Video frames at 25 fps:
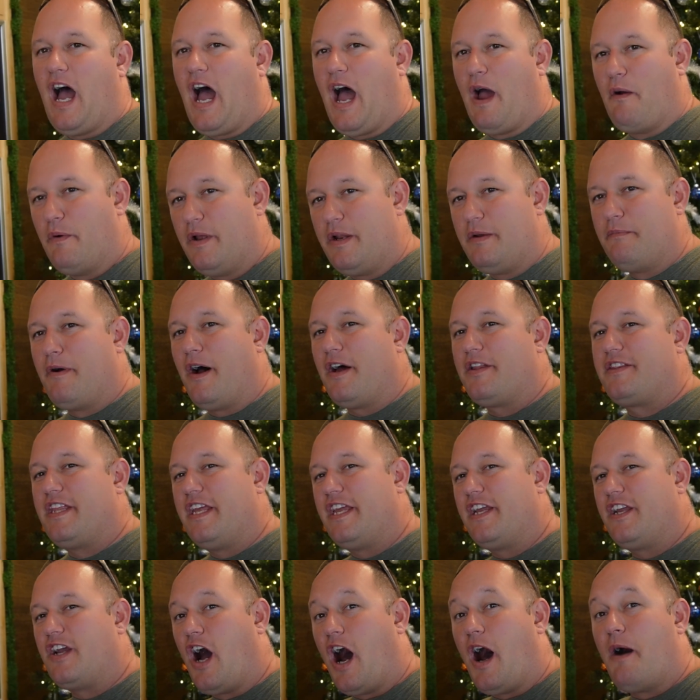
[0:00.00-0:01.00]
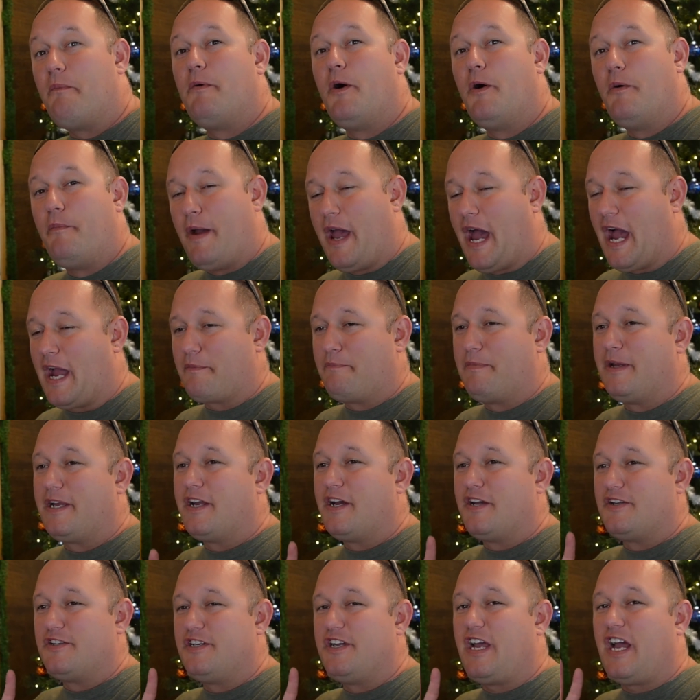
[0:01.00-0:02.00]
I went and bought the combo pack
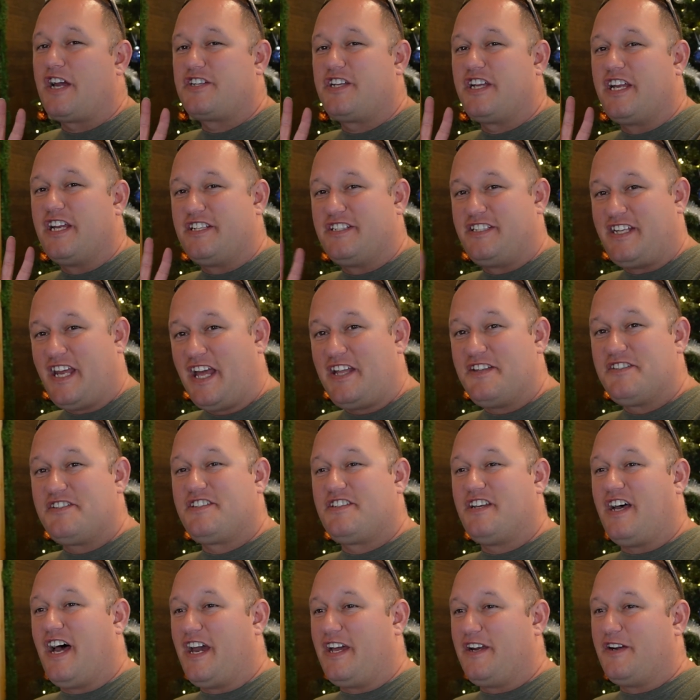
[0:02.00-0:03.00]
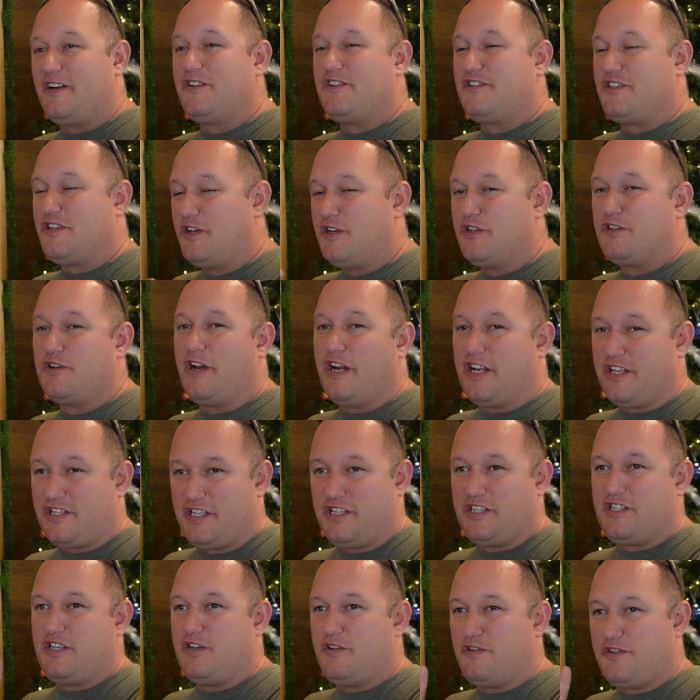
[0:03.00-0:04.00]
because you actually get ten sliders, two drinks,
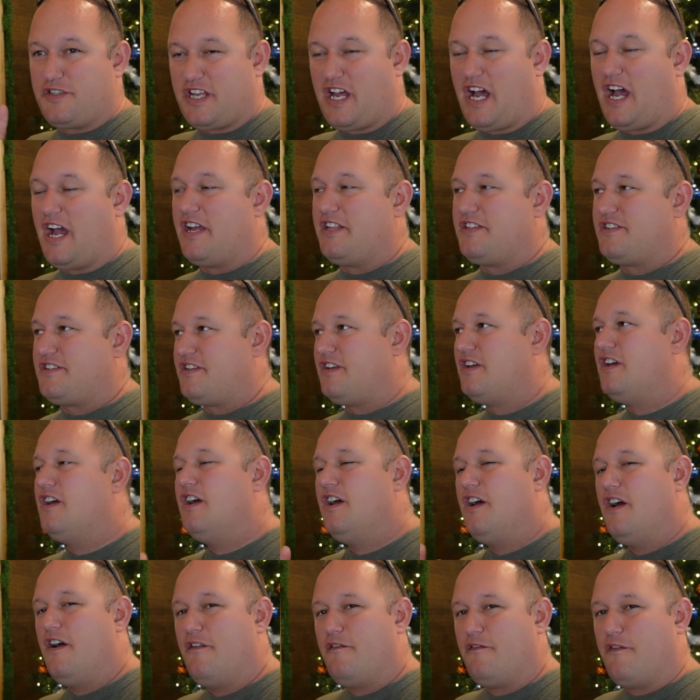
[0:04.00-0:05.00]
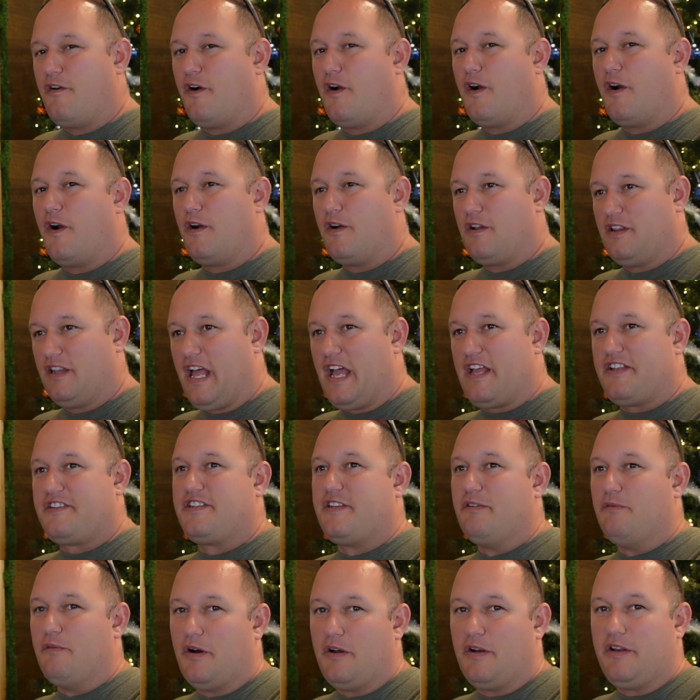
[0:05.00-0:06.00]
and two sides for less
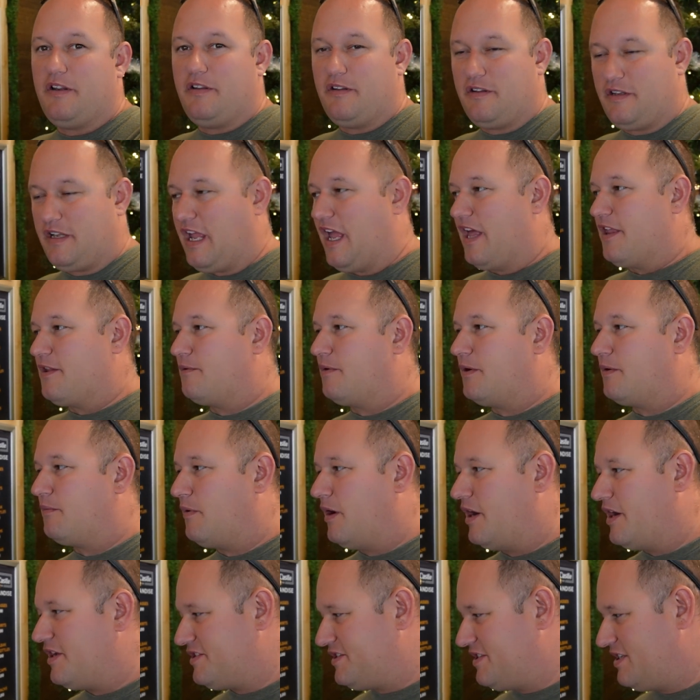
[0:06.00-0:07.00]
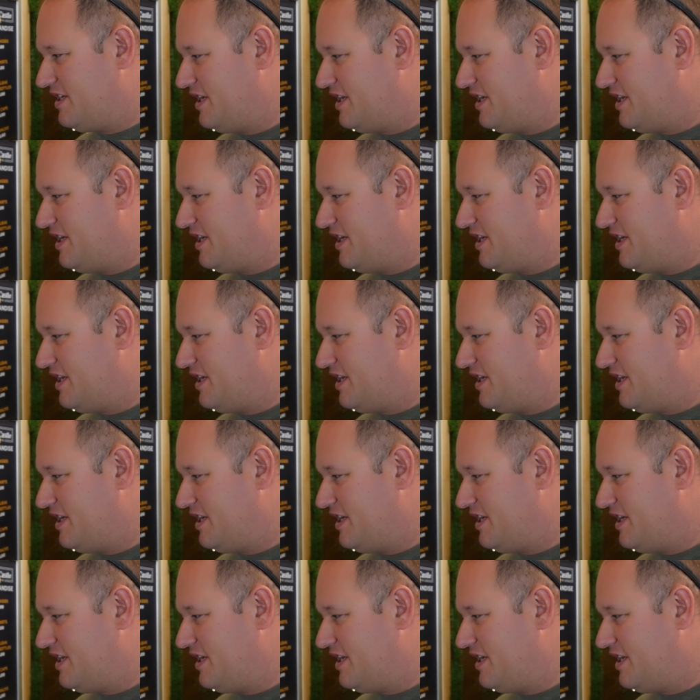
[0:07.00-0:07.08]
than what the other one was.